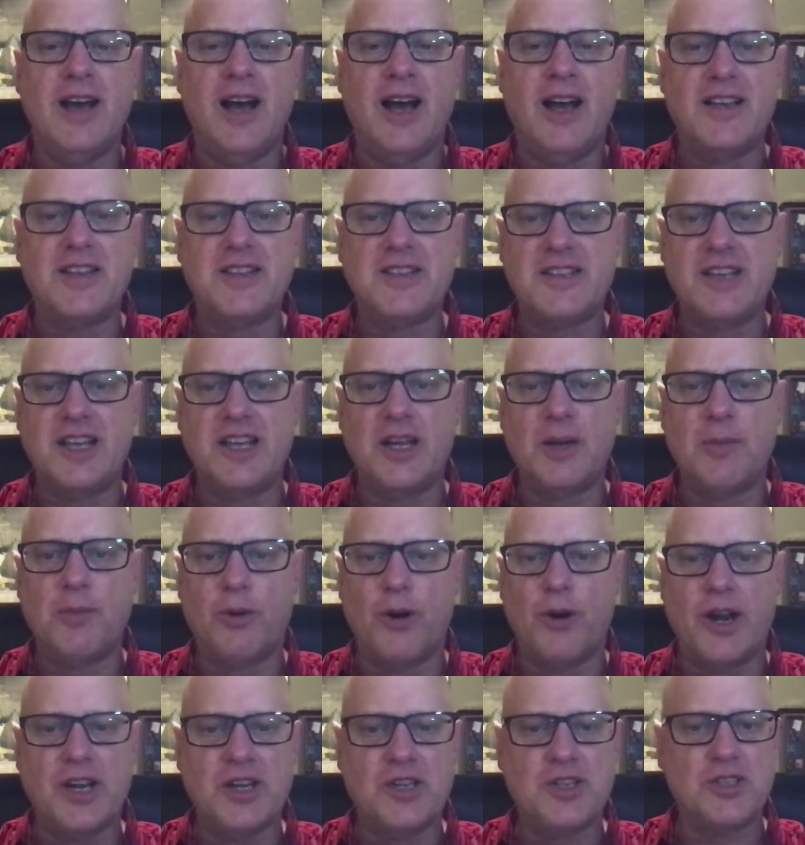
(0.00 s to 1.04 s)
a
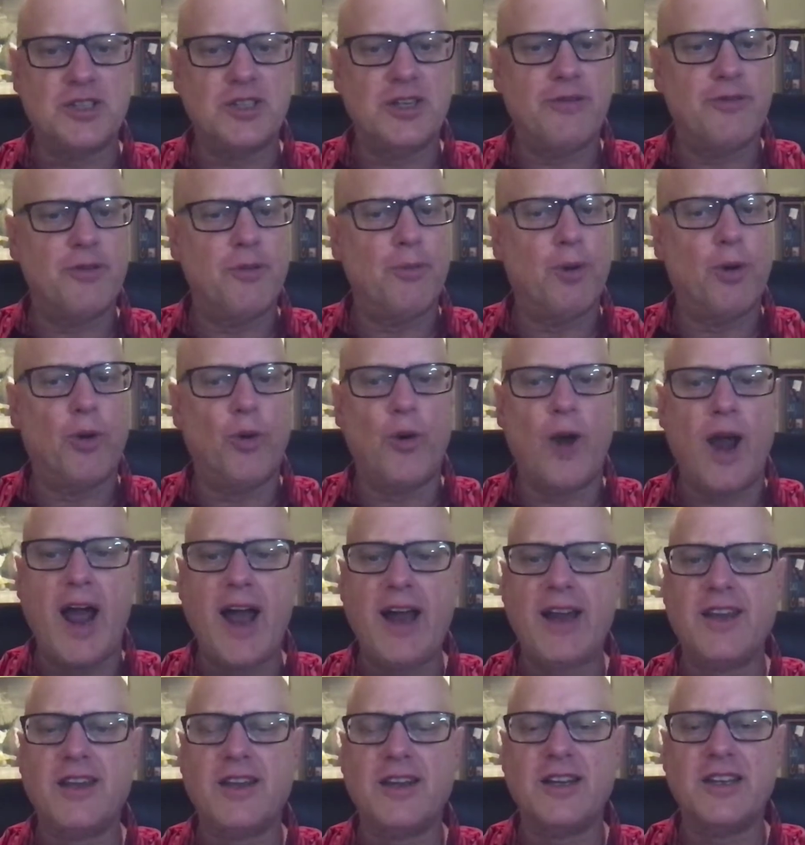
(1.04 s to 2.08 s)
celebration of the
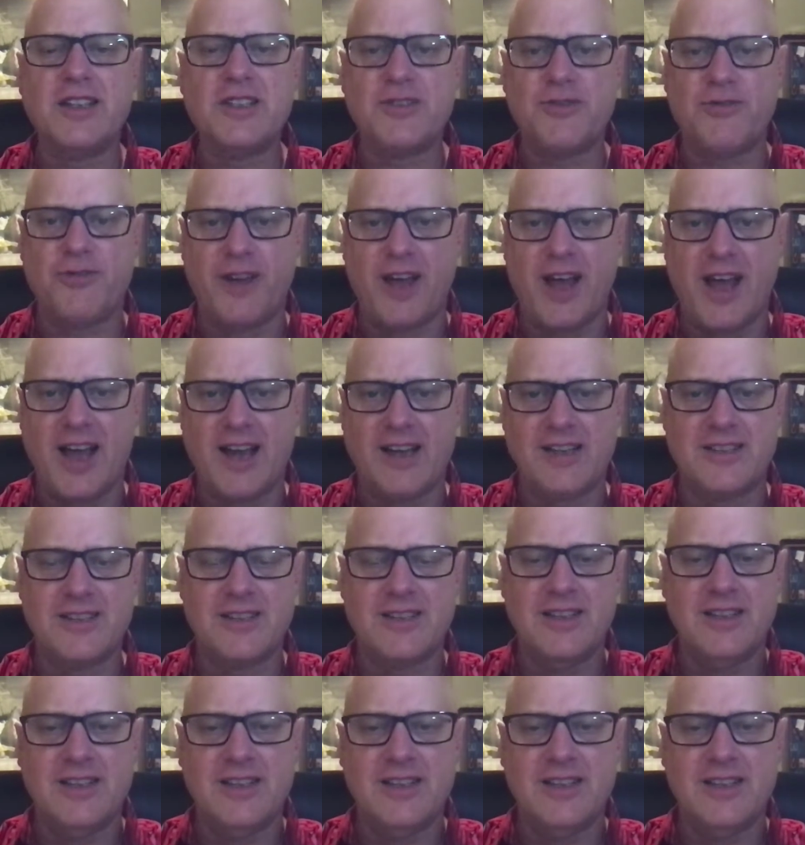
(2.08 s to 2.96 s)
miraculous fact